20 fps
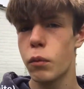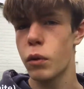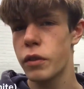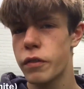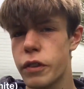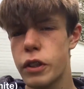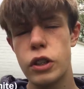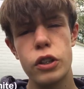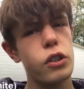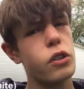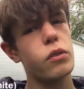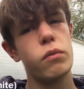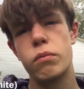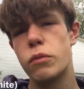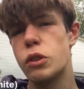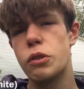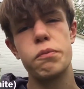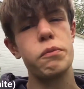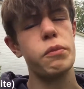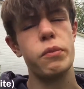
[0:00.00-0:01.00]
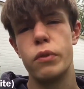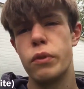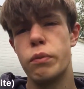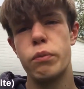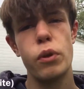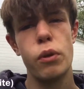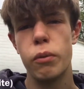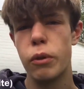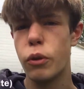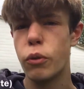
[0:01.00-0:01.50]
fish, you
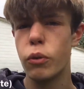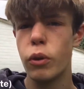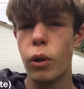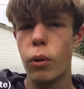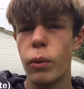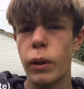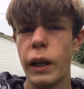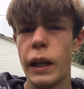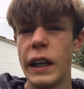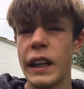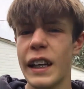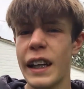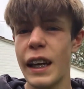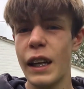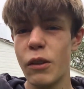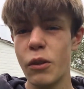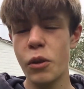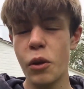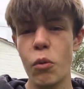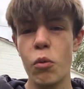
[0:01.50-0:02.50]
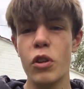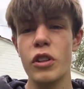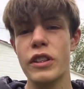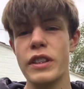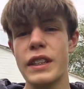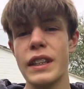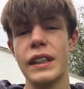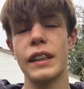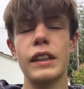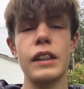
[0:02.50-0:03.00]
probably all know that. And we've got 1
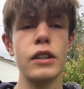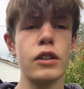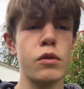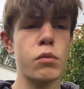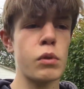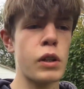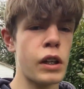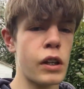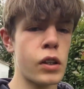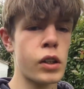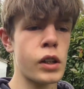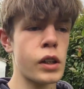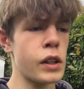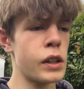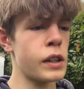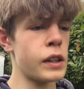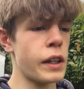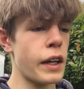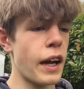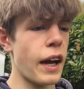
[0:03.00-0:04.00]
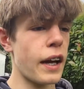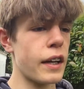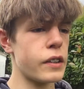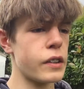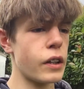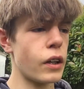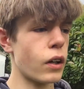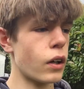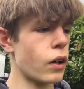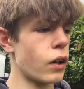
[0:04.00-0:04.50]
sankey as well. And yeah,
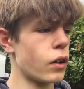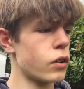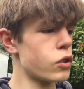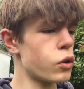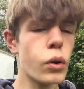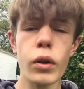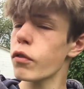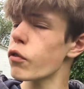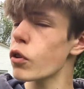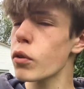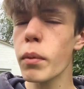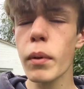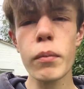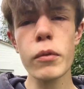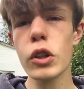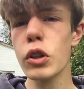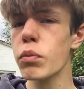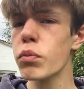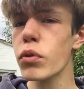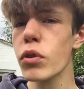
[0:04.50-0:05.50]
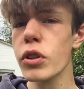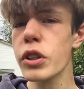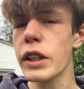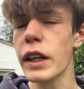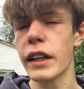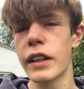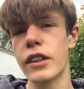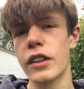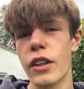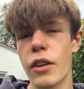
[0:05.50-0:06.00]
I'm going to talk you through my new
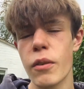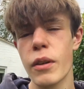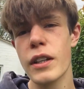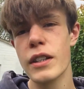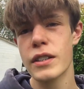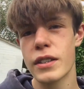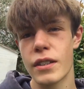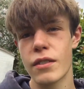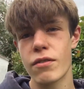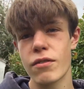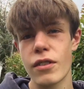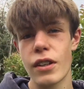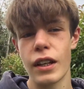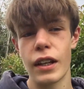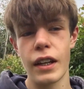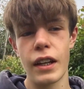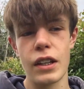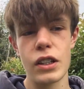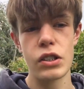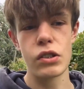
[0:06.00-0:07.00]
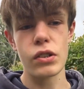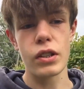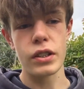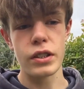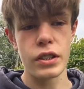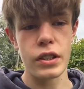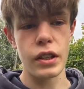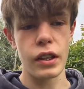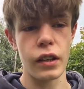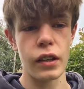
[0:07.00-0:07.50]
project. It's really
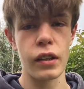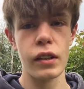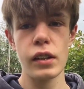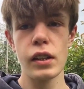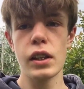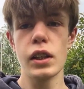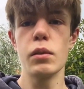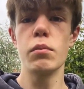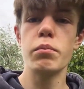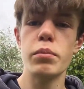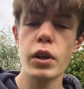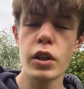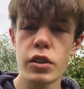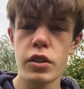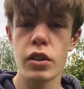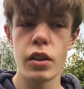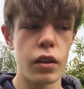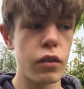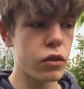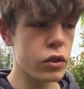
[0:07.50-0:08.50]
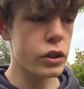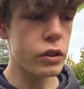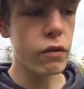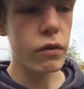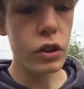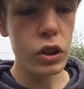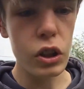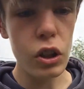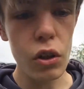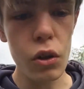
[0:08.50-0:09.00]
interesting. But I've got something to
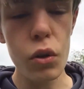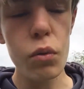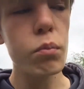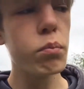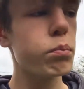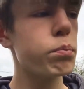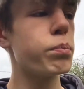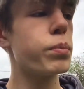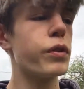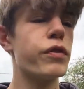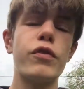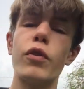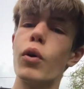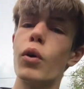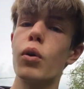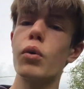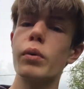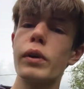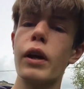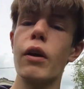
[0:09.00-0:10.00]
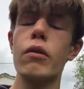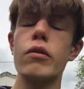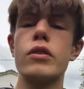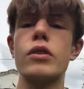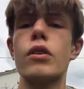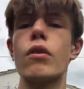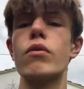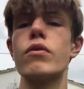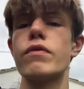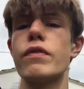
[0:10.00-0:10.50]
show you before we go into
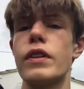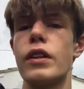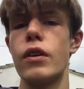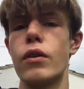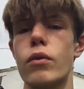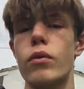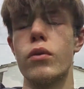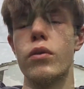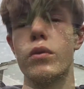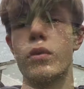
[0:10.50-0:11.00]
those videos.